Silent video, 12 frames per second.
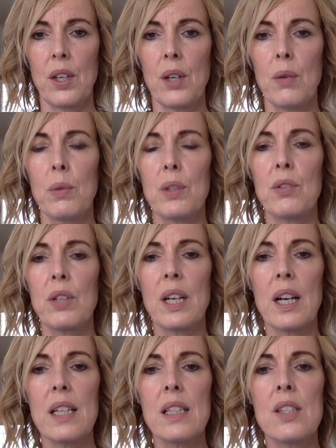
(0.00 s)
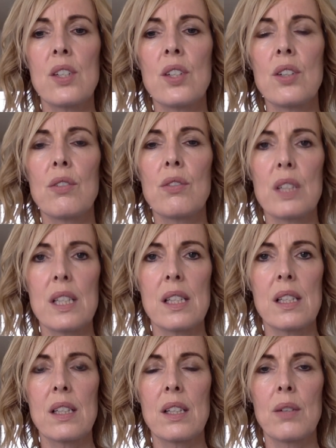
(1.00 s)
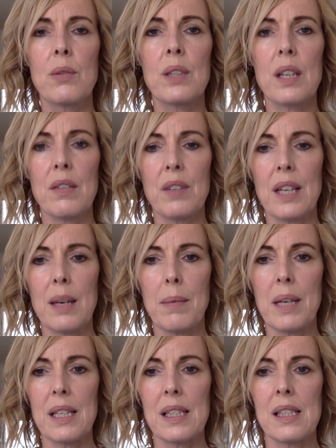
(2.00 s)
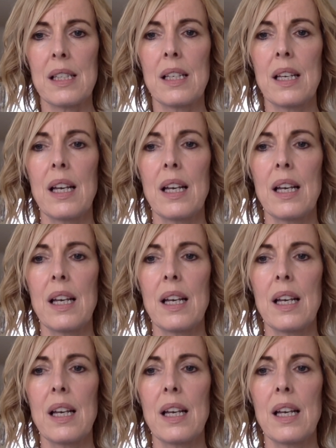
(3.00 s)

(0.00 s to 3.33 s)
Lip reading: With regards to your risk with having MS,